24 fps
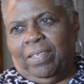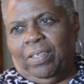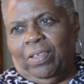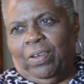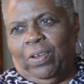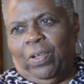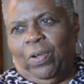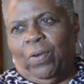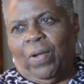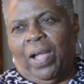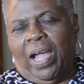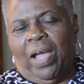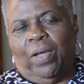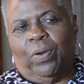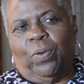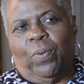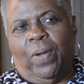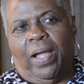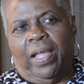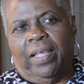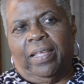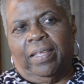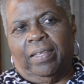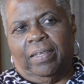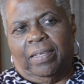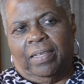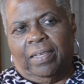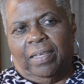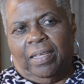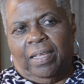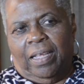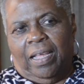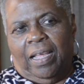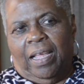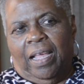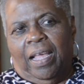You know, how do I?
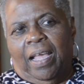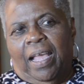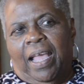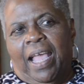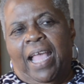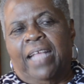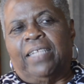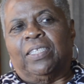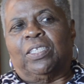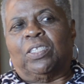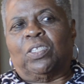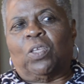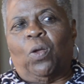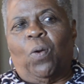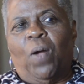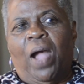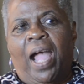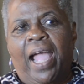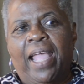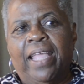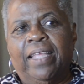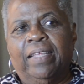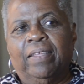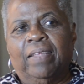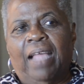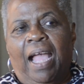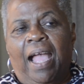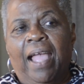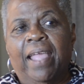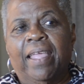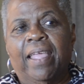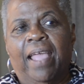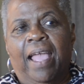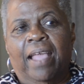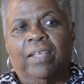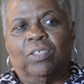And so I
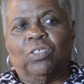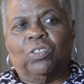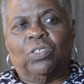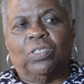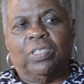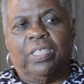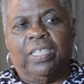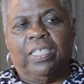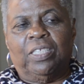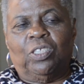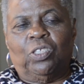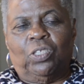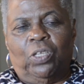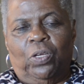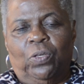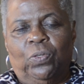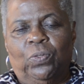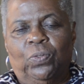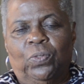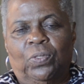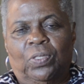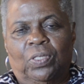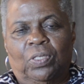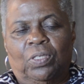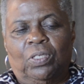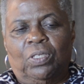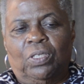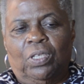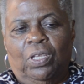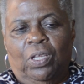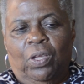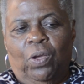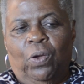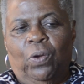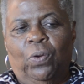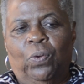actually chose to
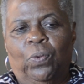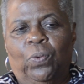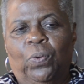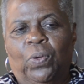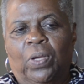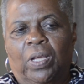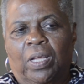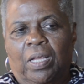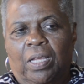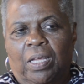go